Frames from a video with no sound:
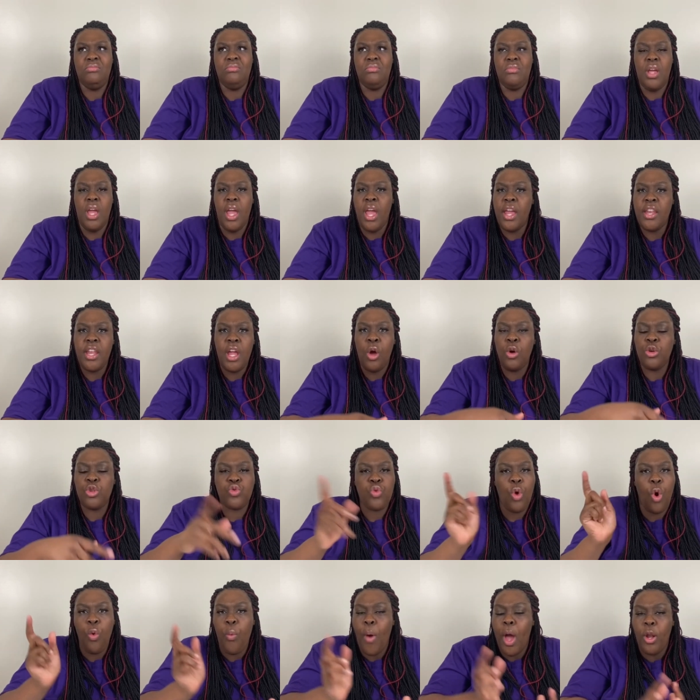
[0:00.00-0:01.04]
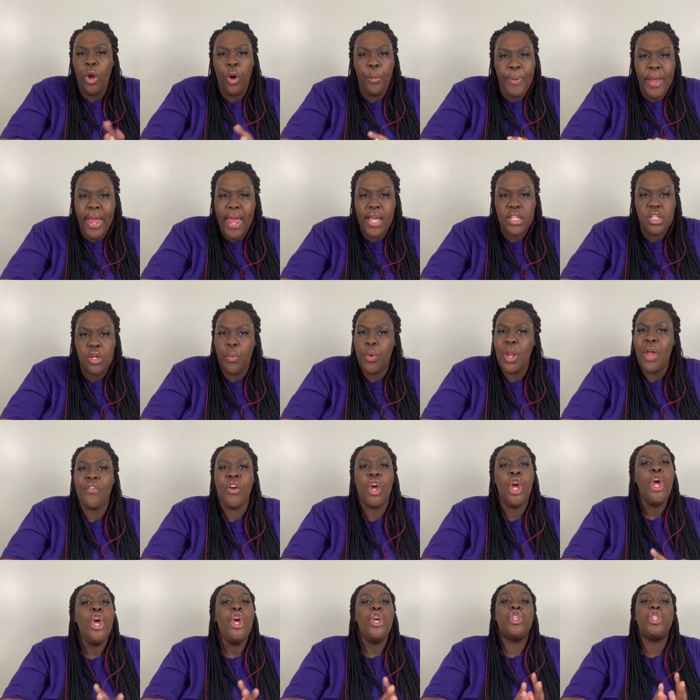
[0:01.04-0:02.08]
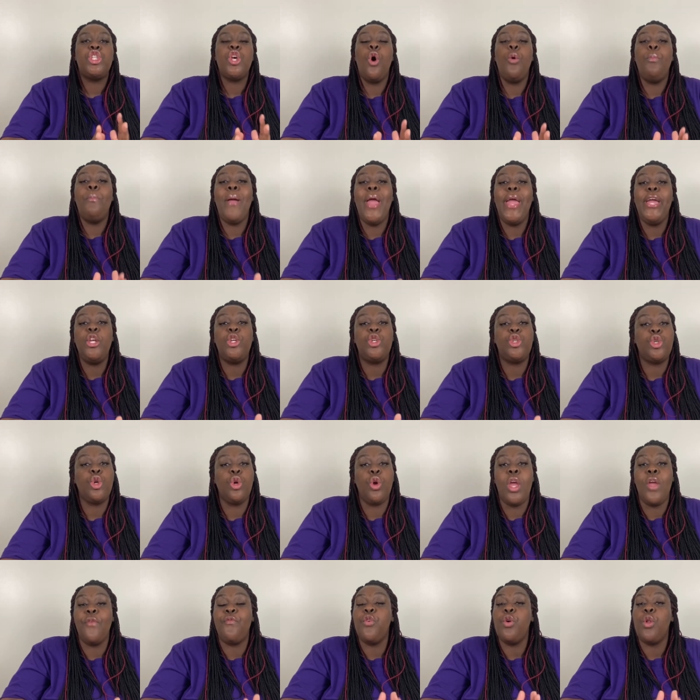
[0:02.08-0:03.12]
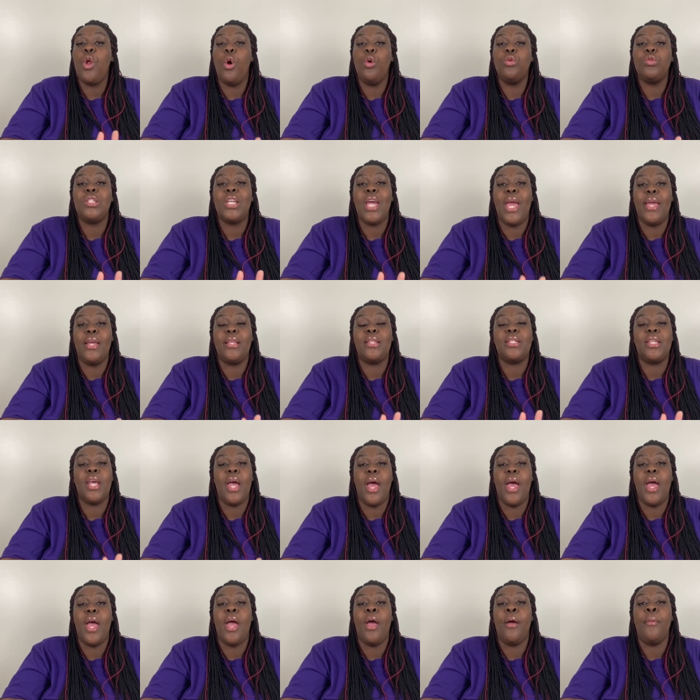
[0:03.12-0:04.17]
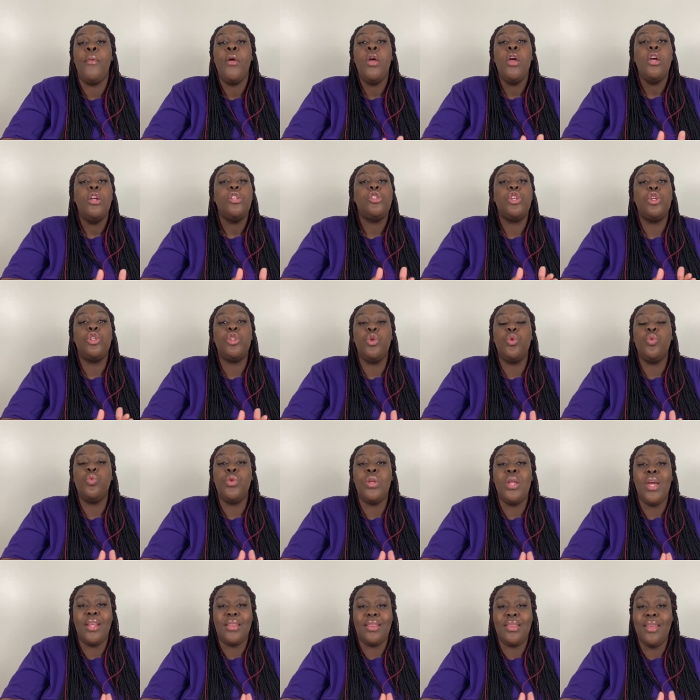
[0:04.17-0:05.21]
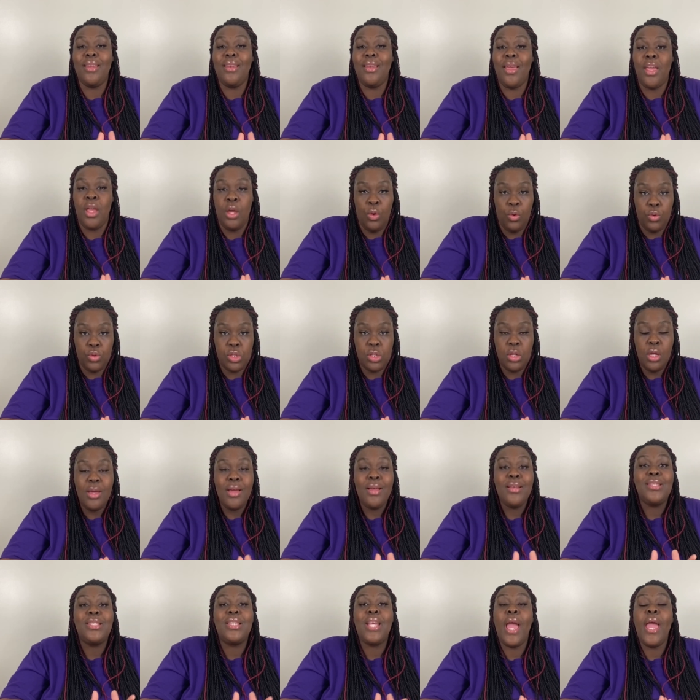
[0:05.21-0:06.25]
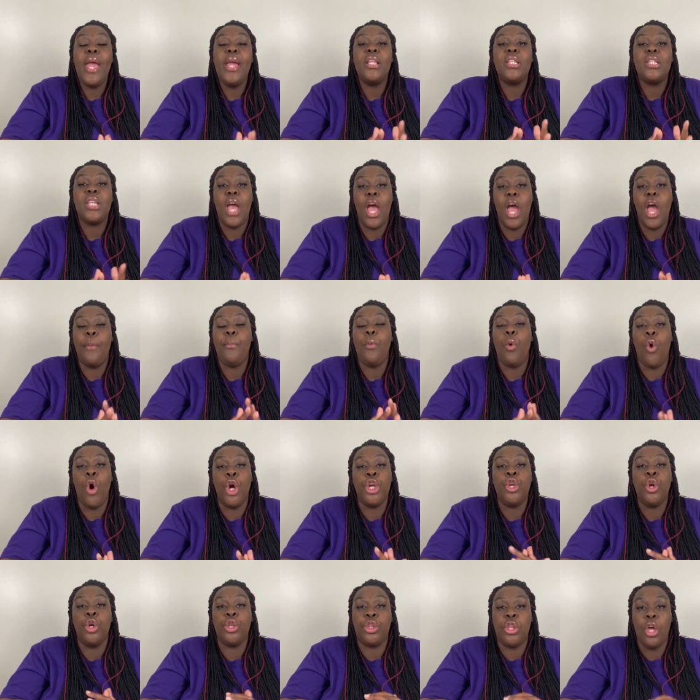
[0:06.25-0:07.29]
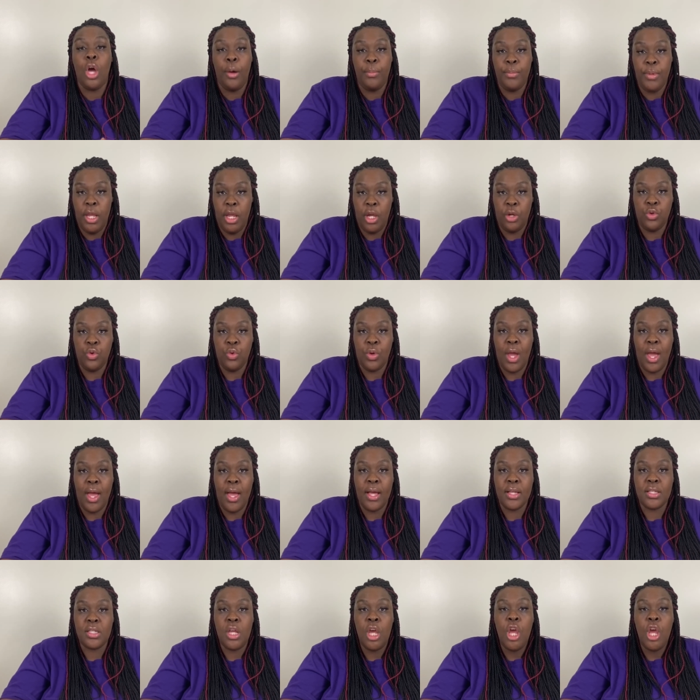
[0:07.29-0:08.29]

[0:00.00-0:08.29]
And they're going to stroll right on past or whatever. So make sure if you don't take time to do nothing else, take time on your thumbnail, you guys.